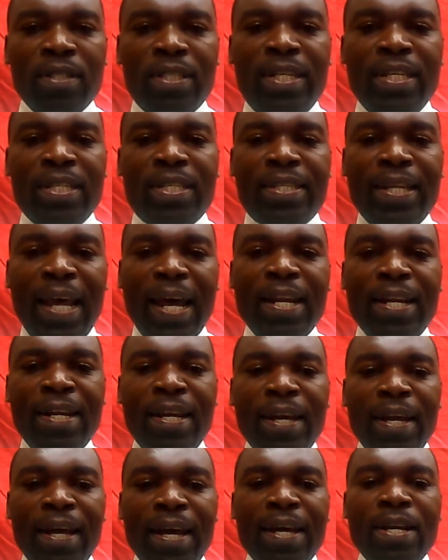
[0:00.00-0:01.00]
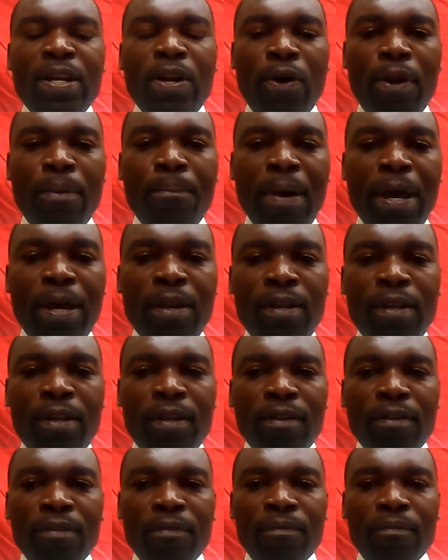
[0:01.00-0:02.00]
Descend and
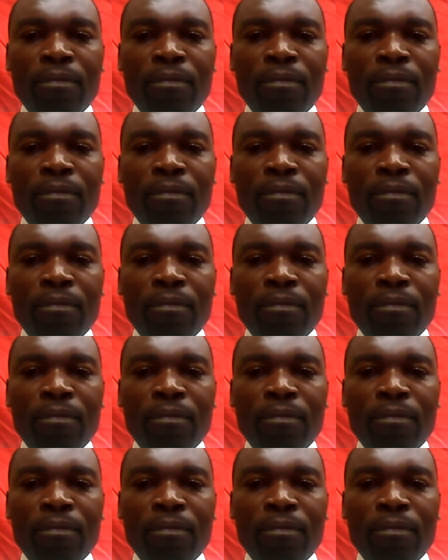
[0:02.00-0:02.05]
remaining.